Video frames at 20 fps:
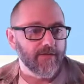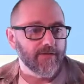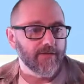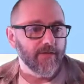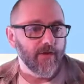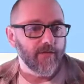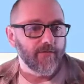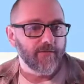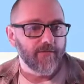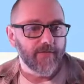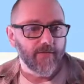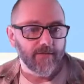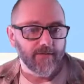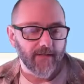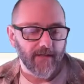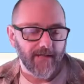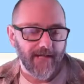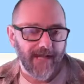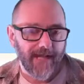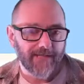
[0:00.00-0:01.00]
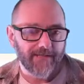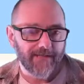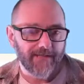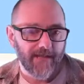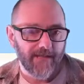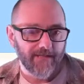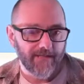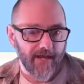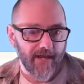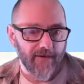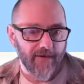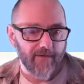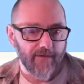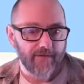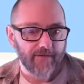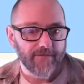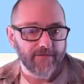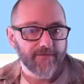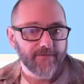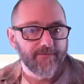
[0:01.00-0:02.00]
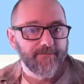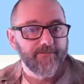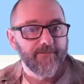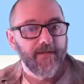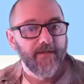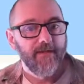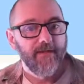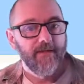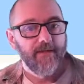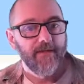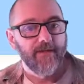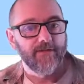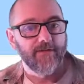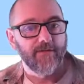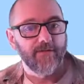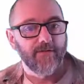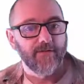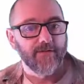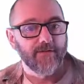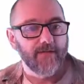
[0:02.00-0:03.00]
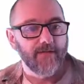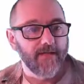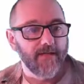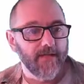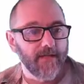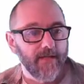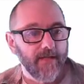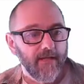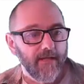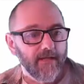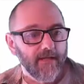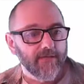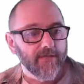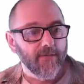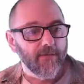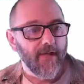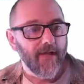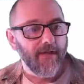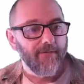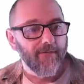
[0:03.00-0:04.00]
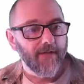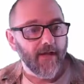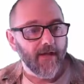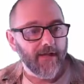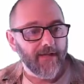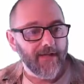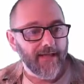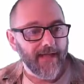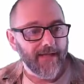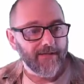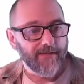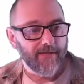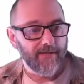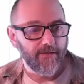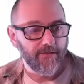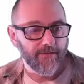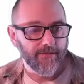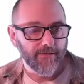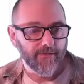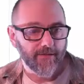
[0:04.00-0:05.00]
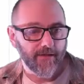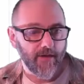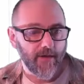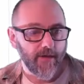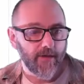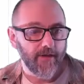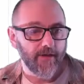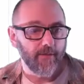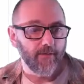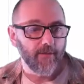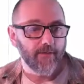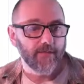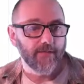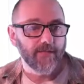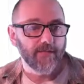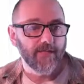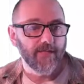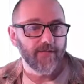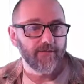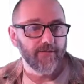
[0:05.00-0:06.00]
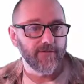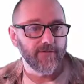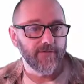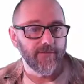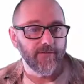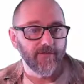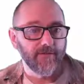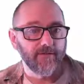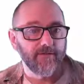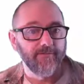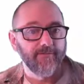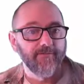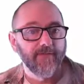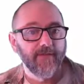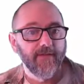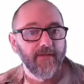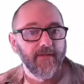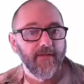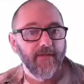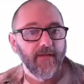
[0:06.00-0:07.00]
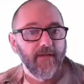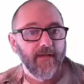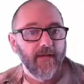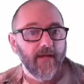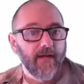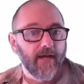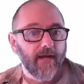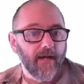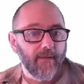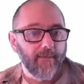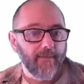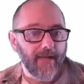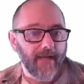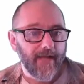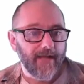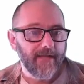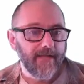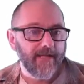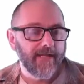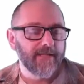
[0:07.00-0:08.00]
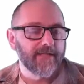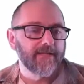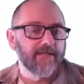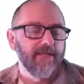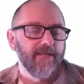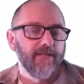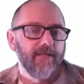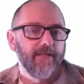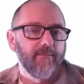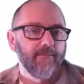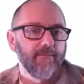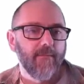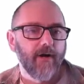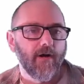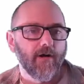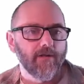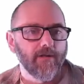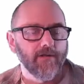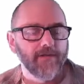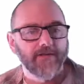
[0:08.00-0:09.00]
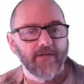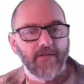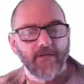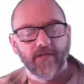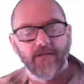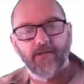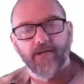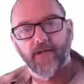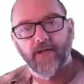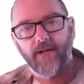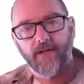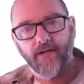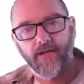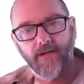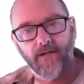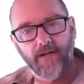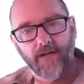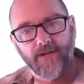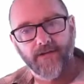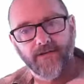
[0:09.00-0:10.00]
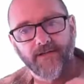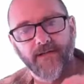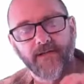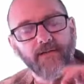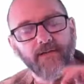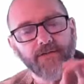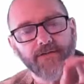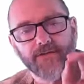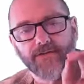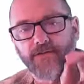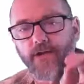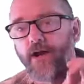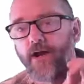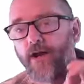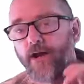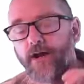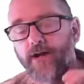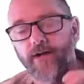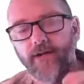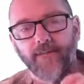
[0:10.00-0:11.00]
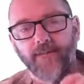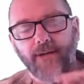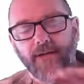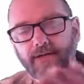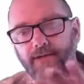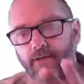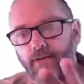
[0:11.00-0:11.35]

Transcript: the star field class has errors, as you can see. So we have a class called star here, which is given to you, and it models a single star.